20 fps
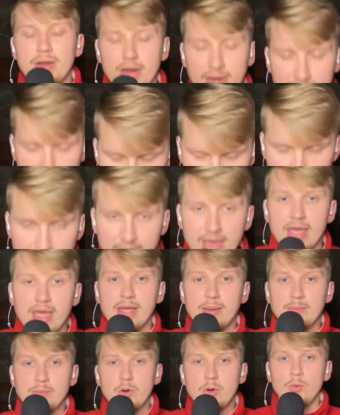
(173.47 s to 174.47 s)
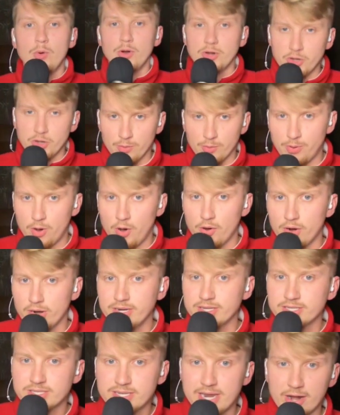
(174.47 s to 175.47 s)
In a game where your
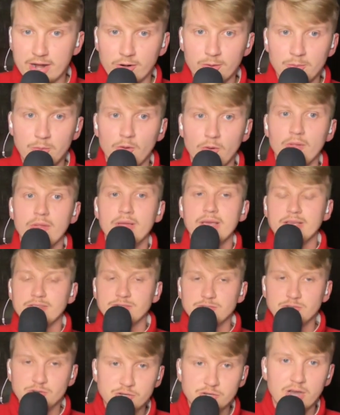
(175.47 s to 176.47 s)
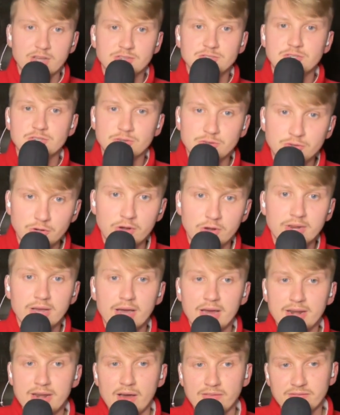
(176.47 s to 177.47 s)
opponent is terrible is just good
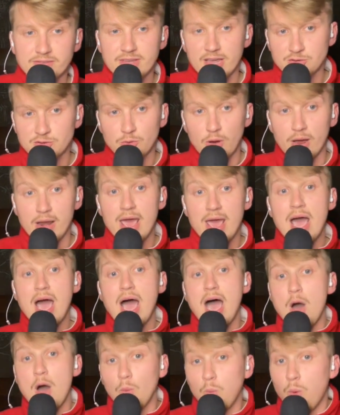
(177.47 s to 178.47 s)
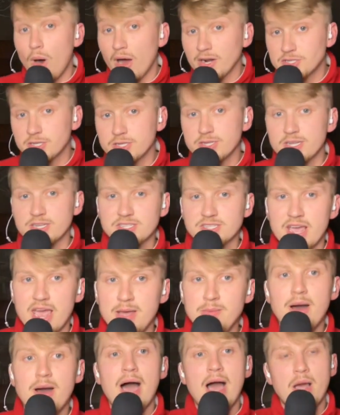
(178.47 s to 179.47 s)
enough. Guess what? Watching this
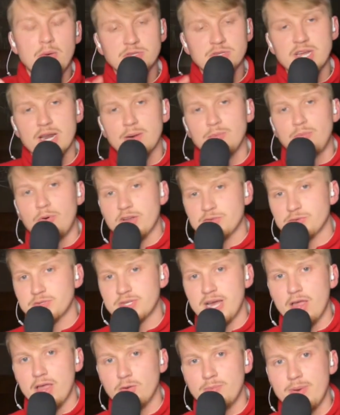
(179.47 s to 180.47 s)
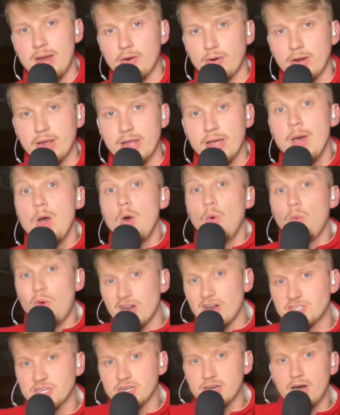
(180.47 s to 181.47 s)
game, I was not impressed with Tyler Perry.
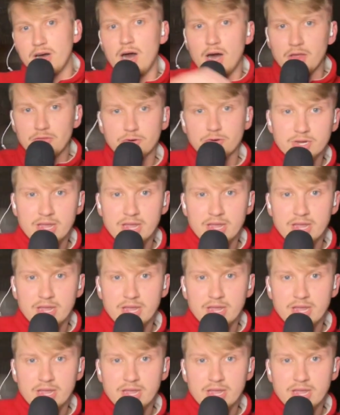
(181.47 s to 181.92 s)
Watching other